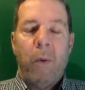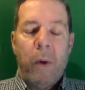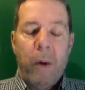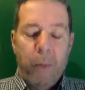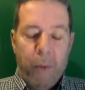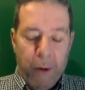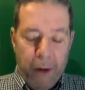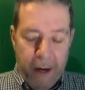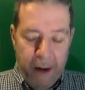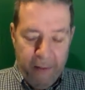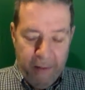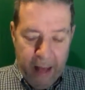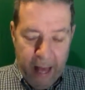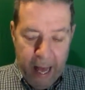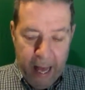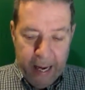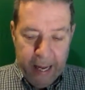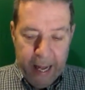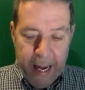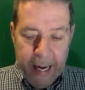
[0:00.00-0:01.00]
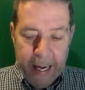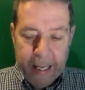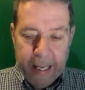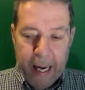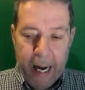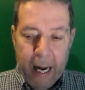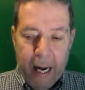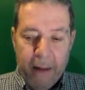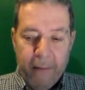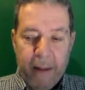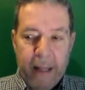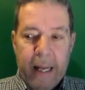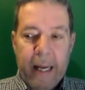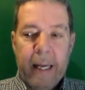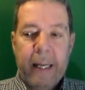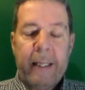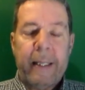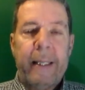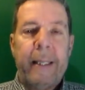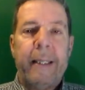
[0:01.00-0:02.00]
We wouldn't have had any kind of
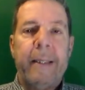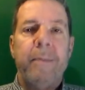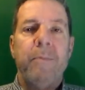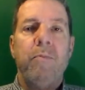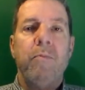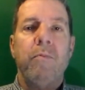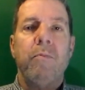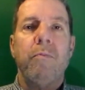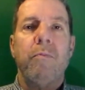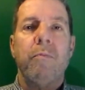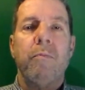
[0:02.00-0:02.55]
inkling